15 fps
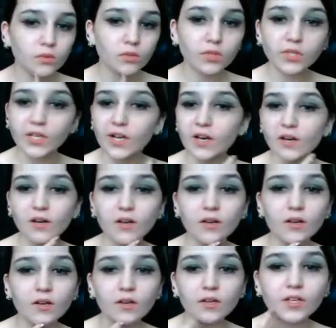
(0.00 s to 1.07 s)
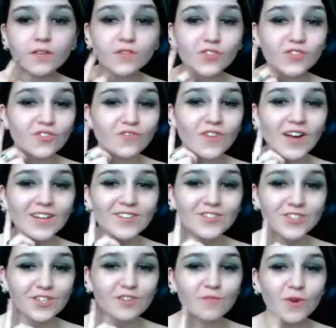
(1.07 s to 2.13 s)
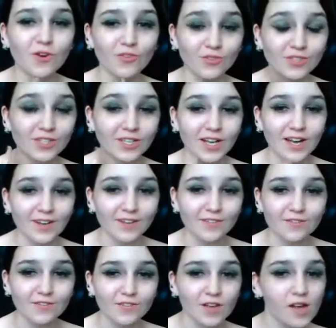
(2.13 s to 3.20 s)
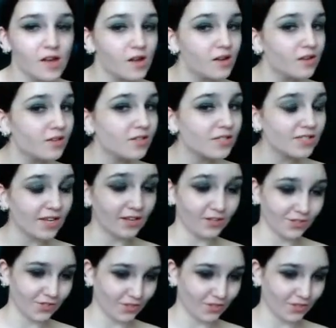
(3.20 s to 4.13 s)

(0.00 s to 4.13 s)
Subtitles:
There. Gives you defined cheekbones, a kind of skeletal